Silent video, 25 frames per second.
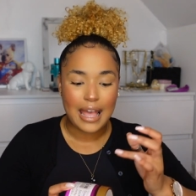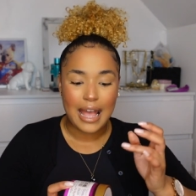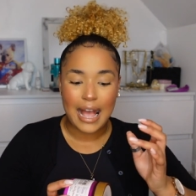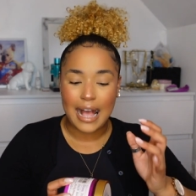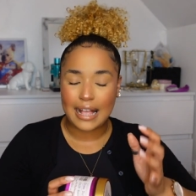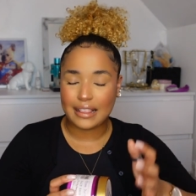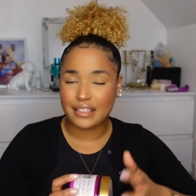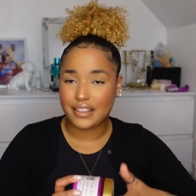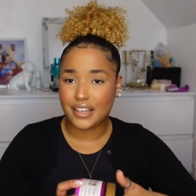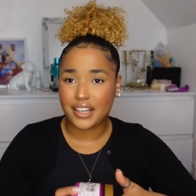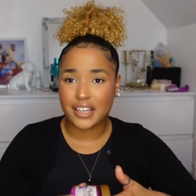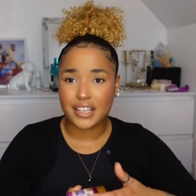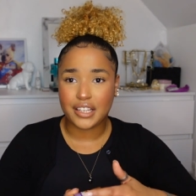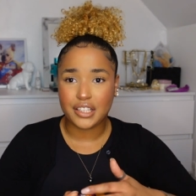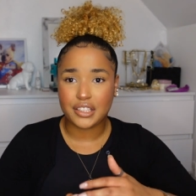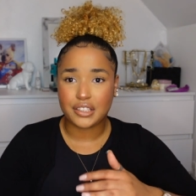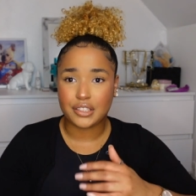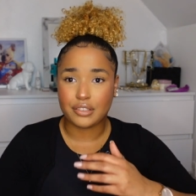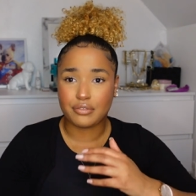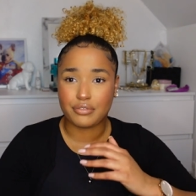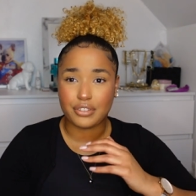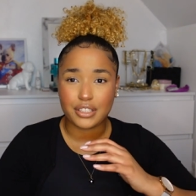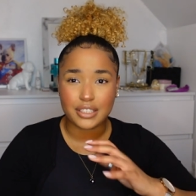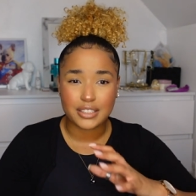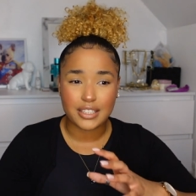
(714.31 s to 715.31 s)
I didn't need
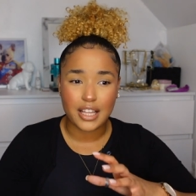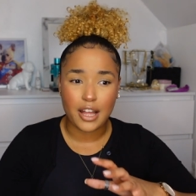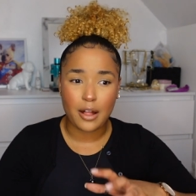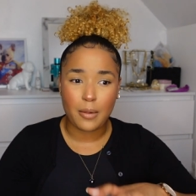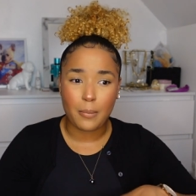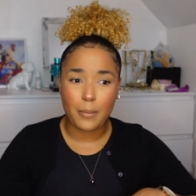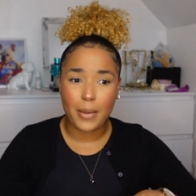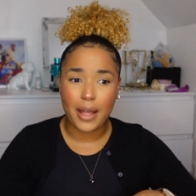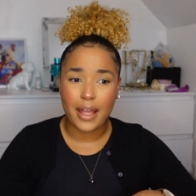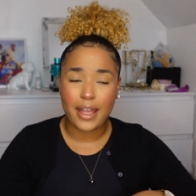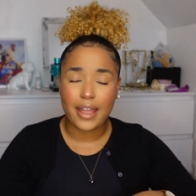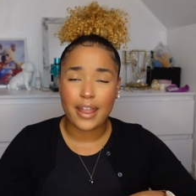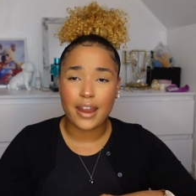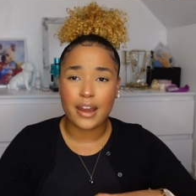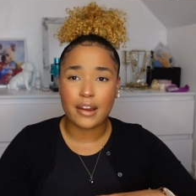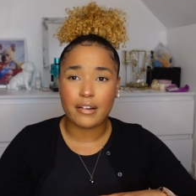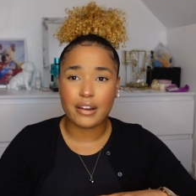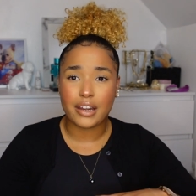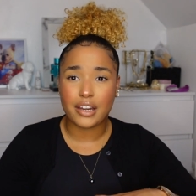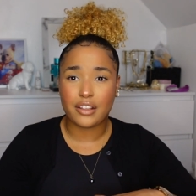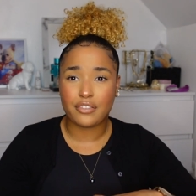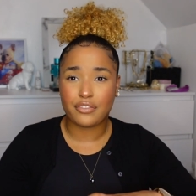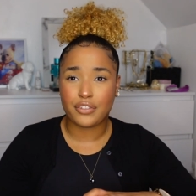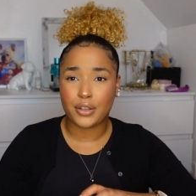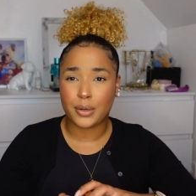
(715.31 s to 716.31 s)
to restyle my hair or
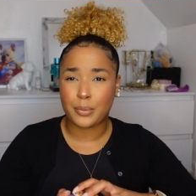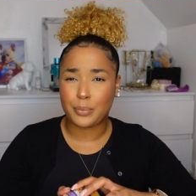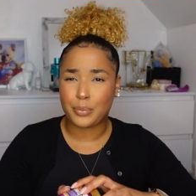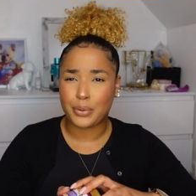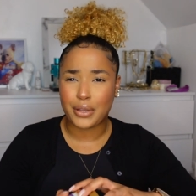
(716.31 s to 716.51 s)
anything,